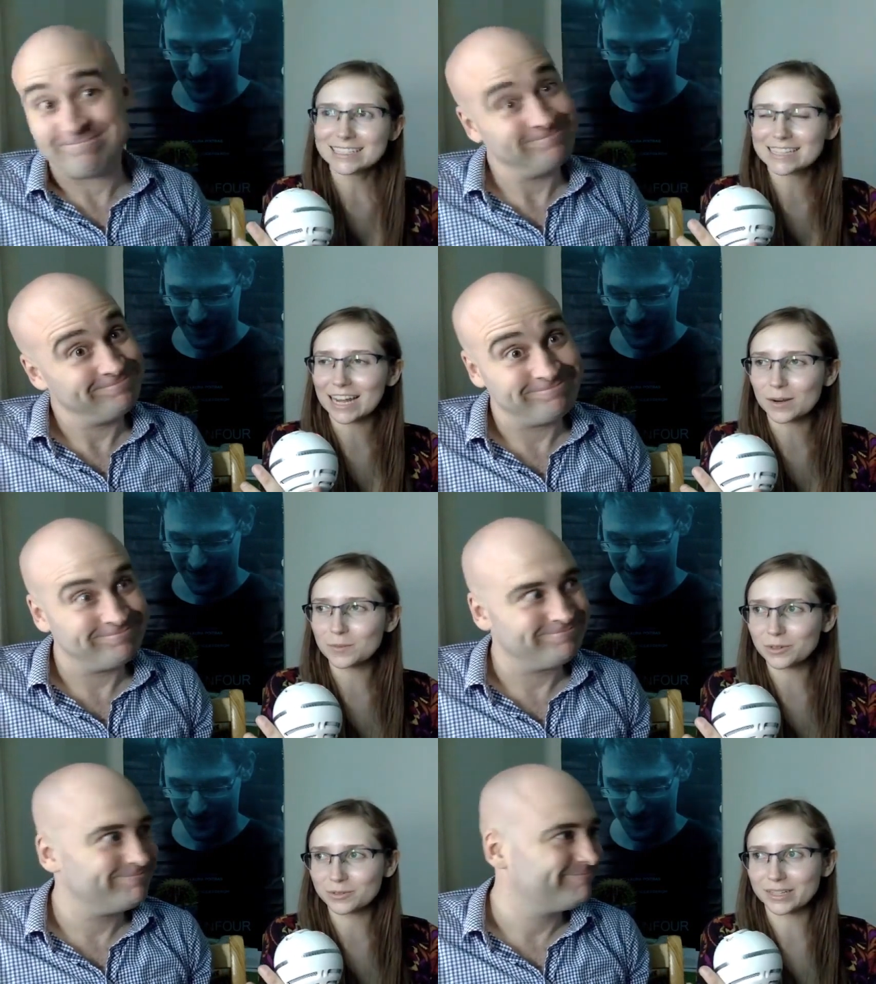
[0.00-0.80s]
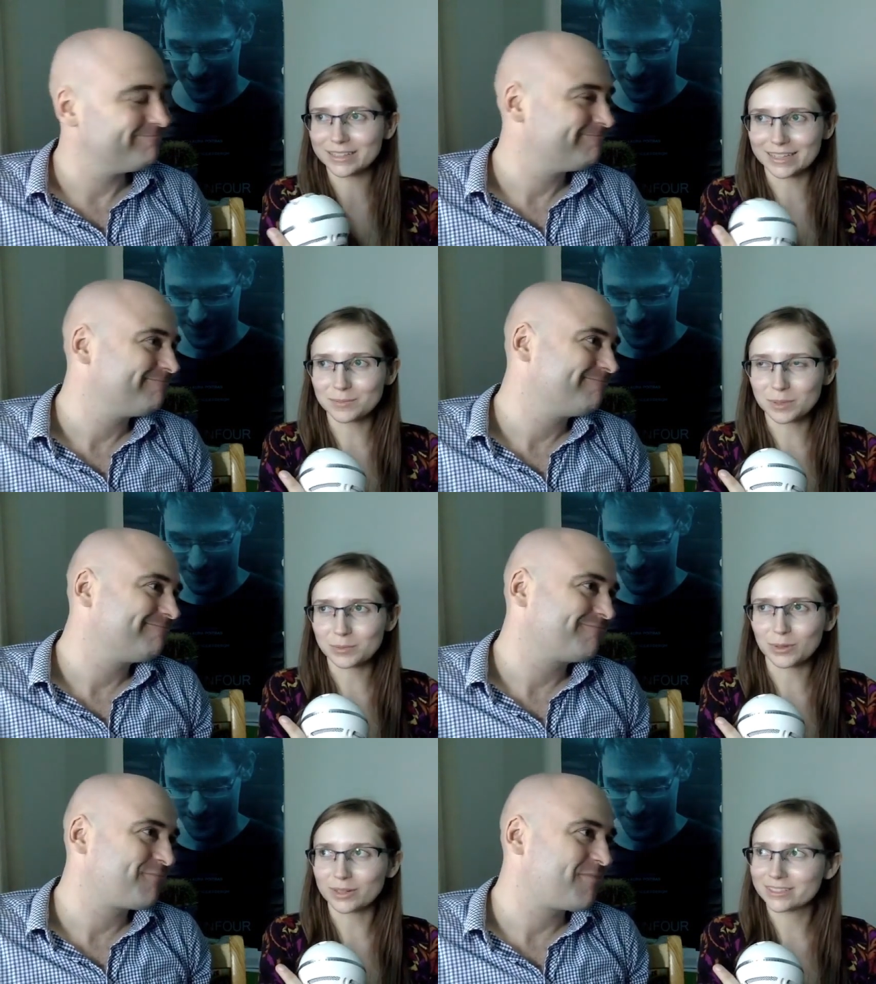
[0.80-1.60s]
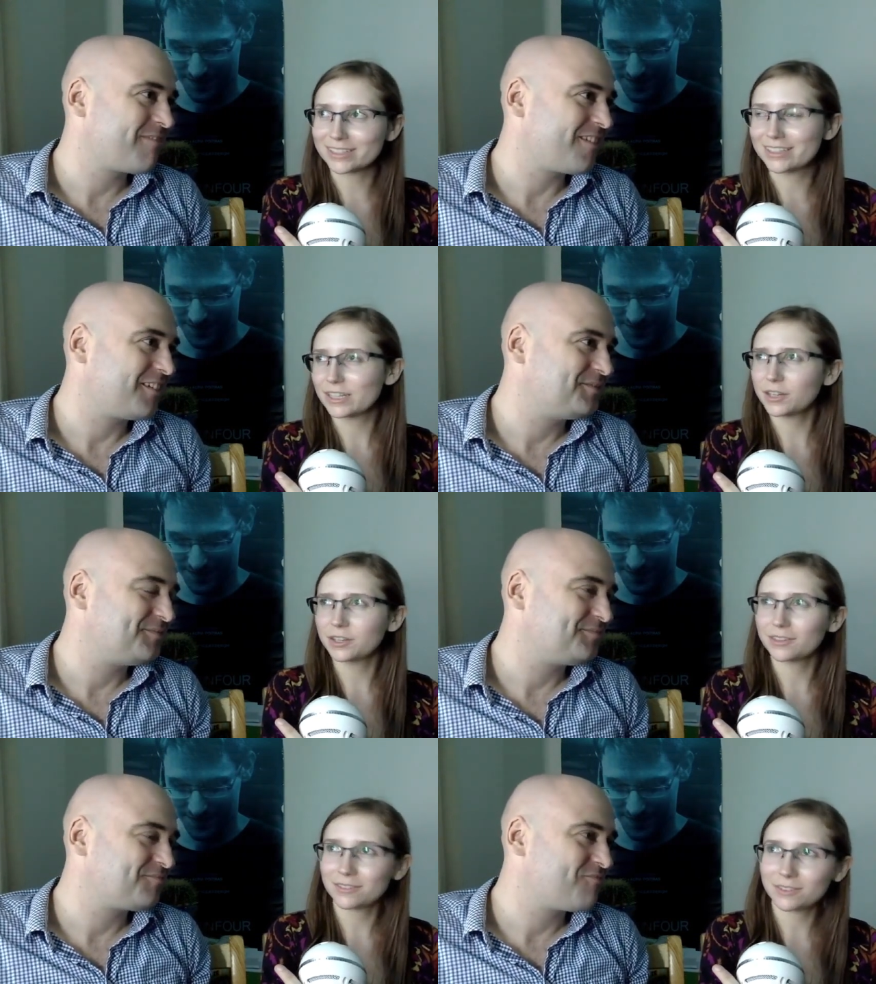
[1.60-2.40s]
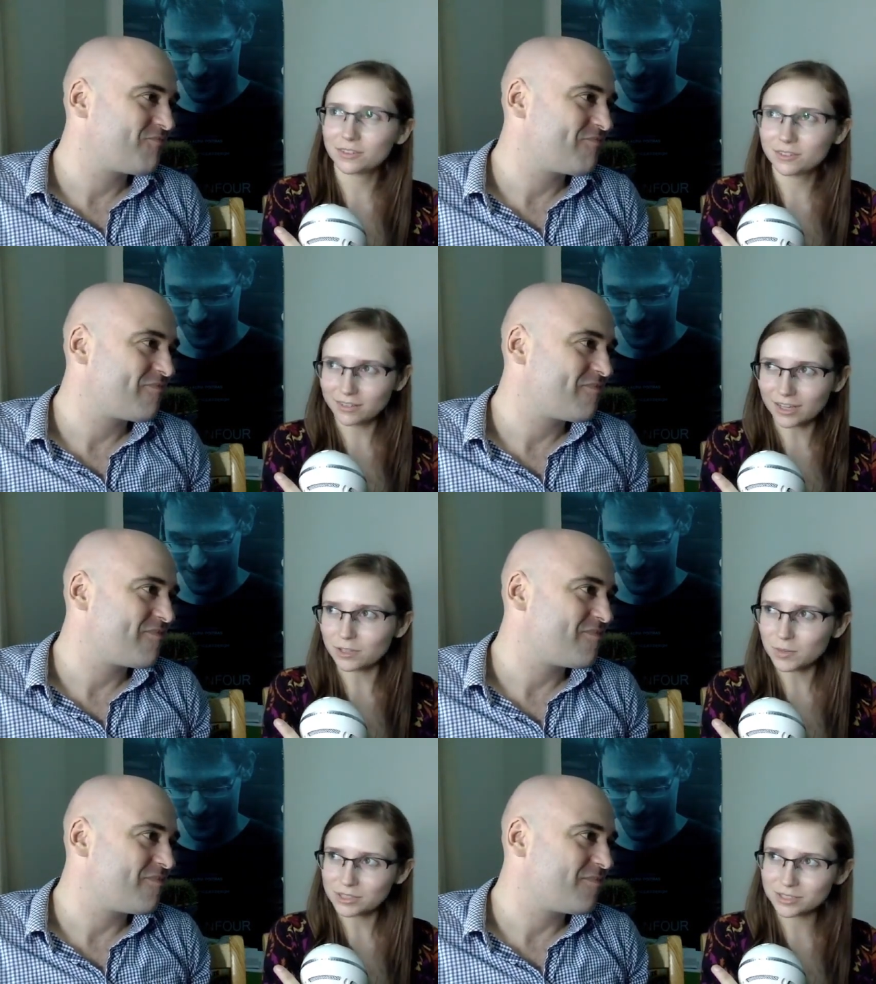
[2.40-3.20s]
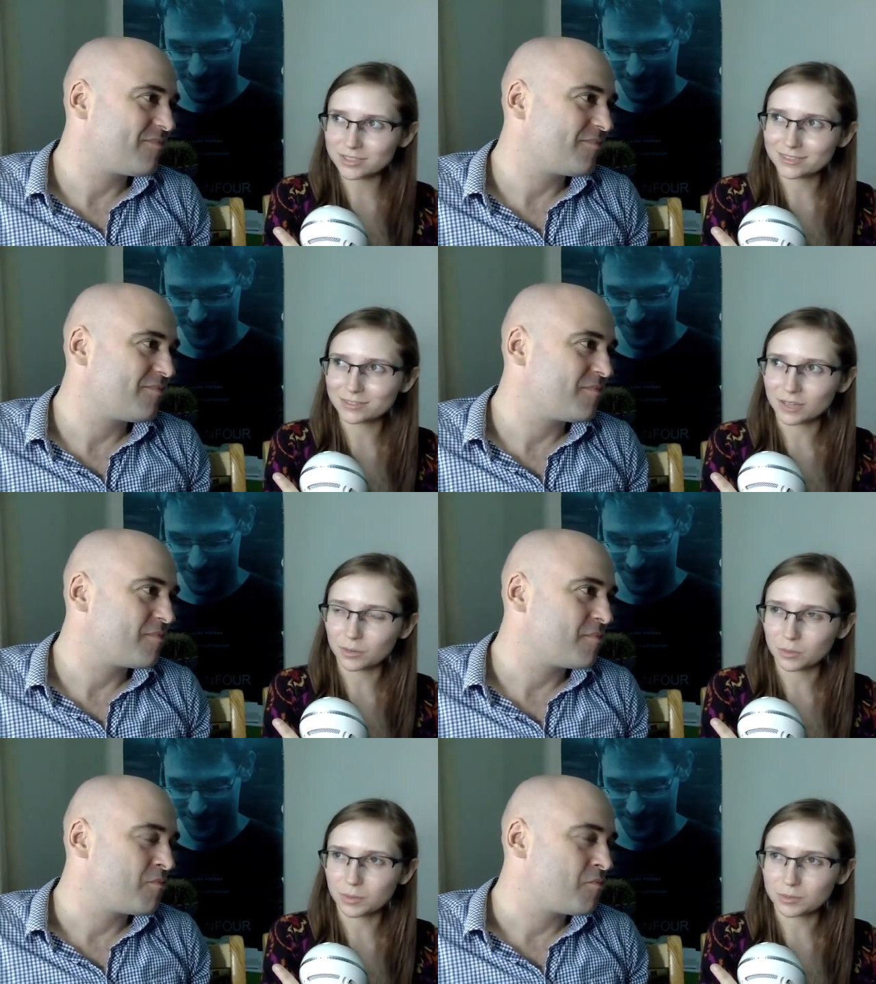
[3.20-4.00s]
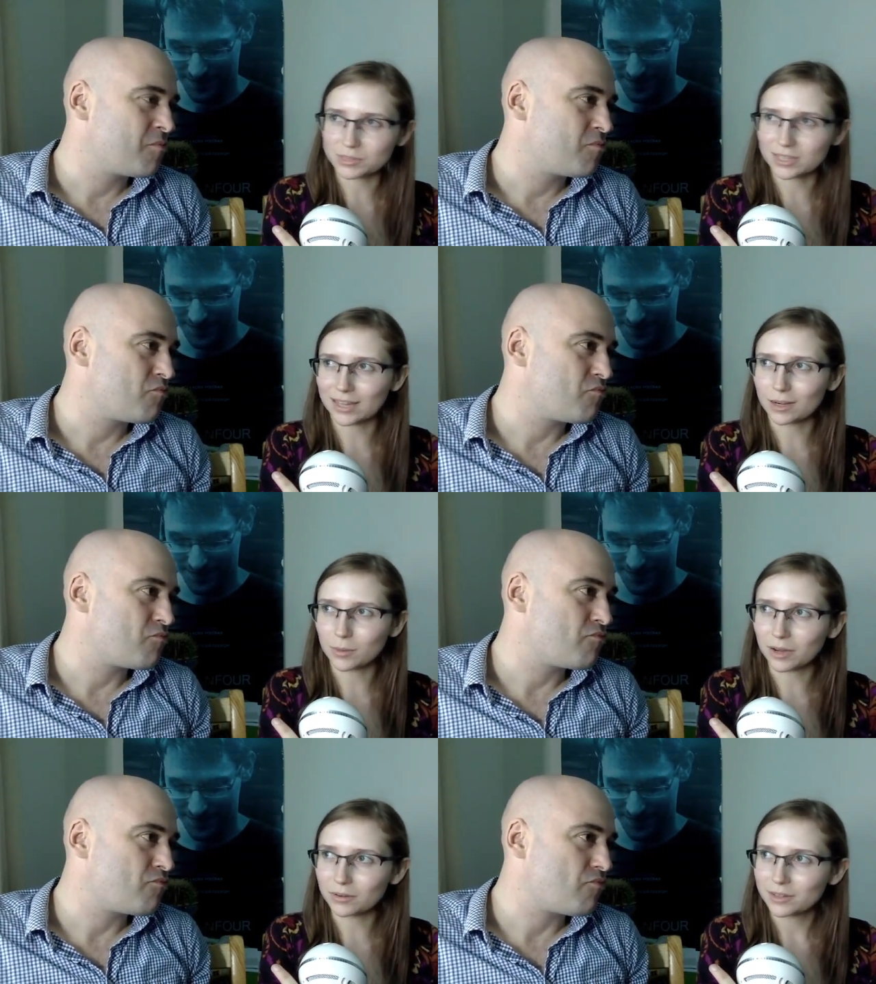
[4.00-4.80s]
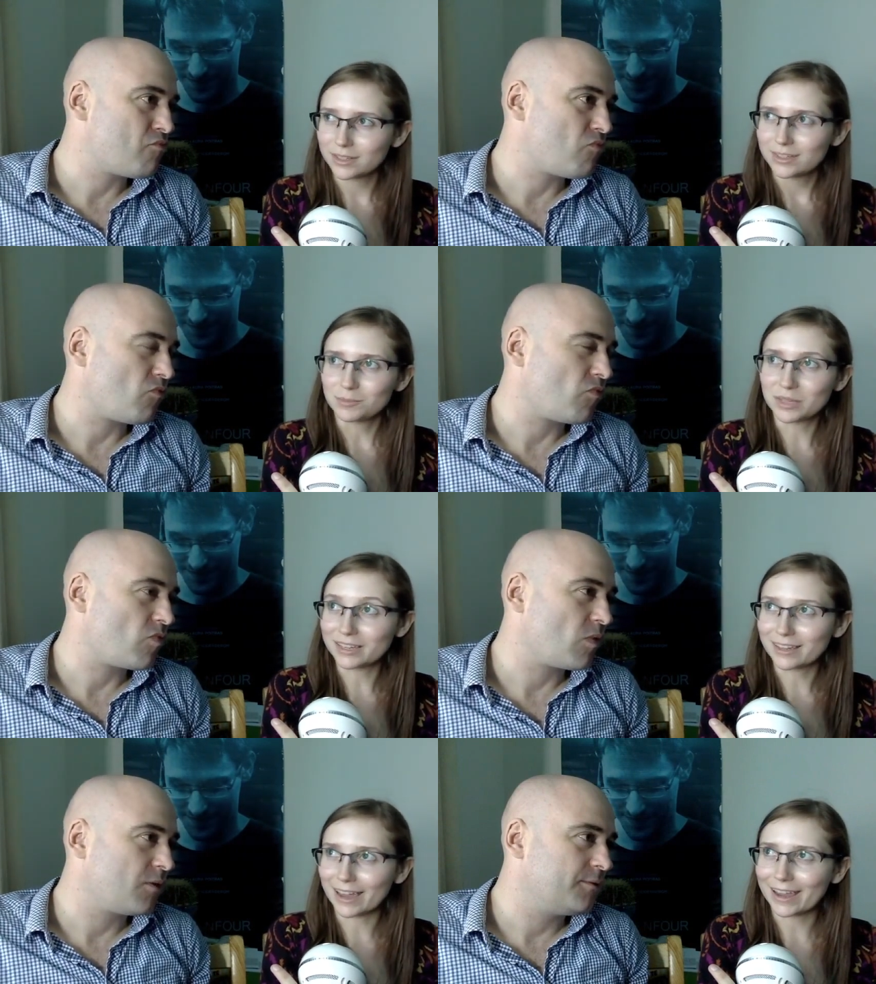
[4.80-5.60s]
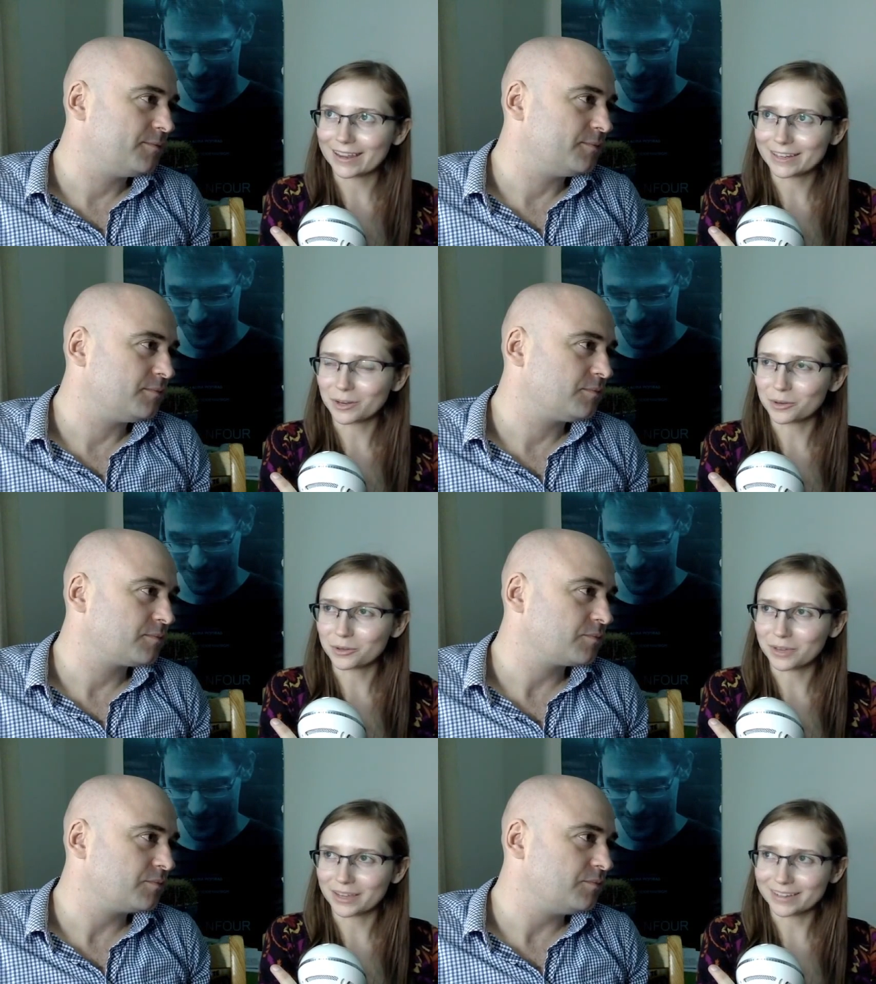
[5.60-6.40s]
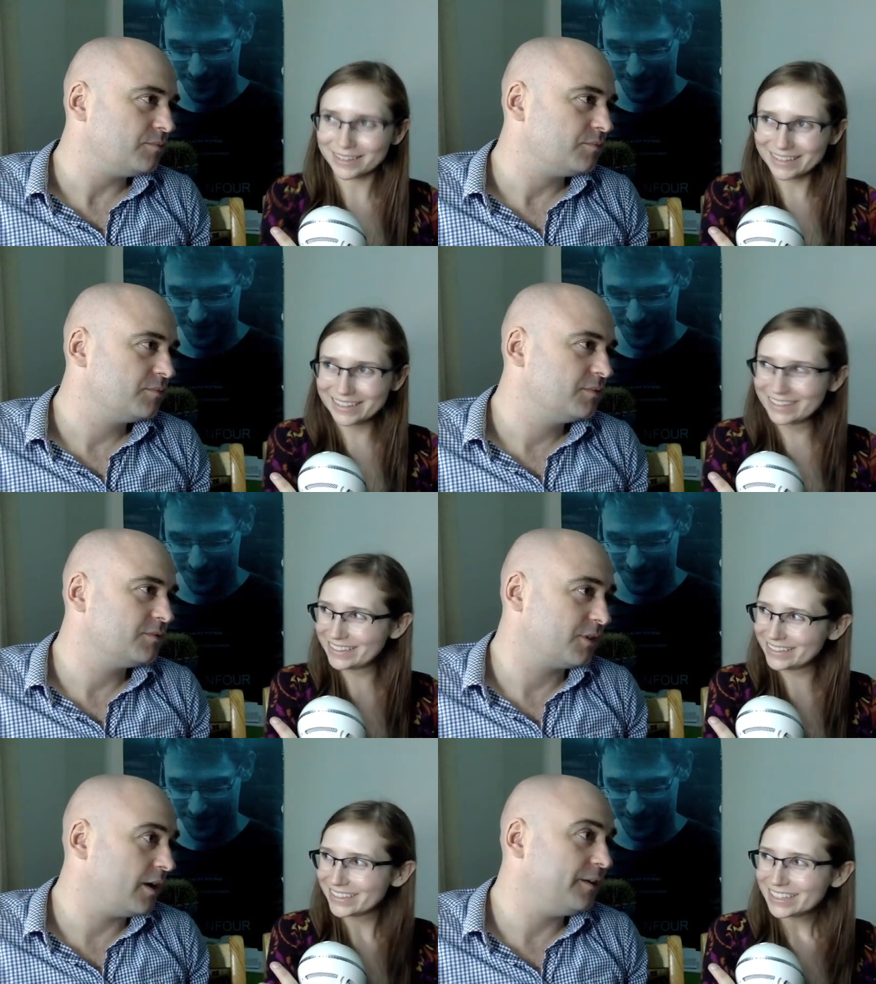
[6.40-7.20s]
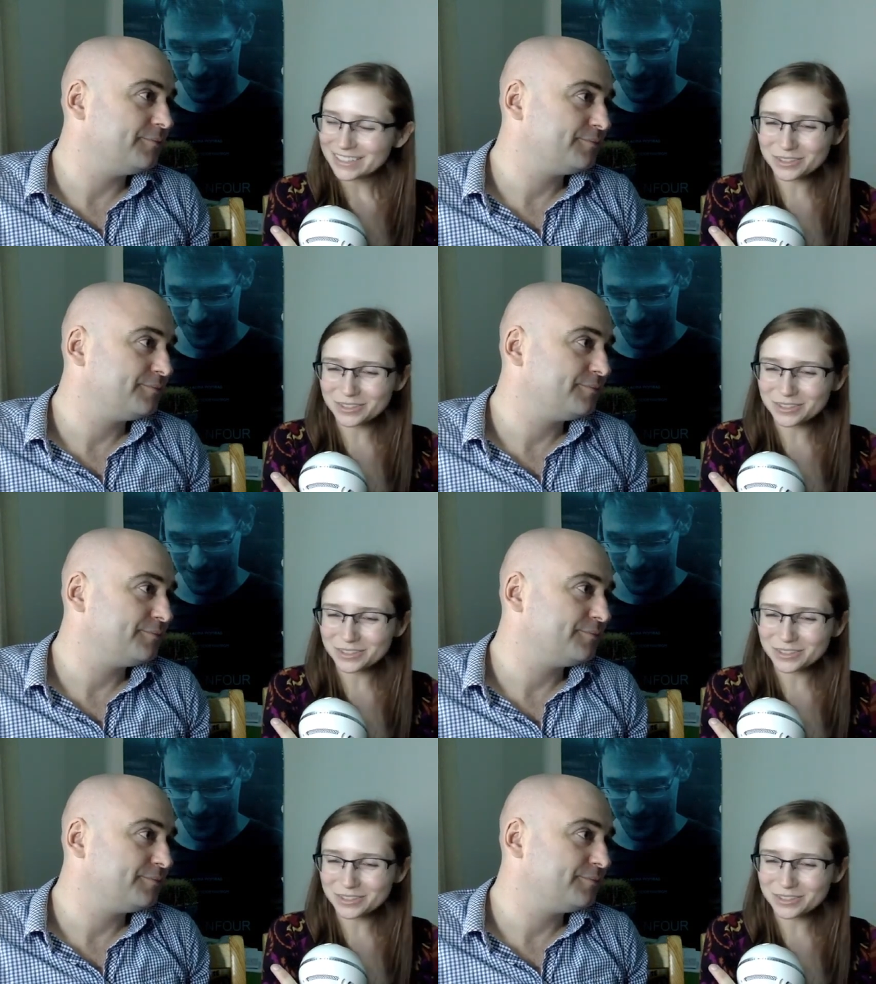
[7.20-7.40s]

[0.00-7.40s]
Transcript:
Speaker 1: it's not a movement that people and and yeah, you mentioned like would people say that about being gay? You know, you can't. Right.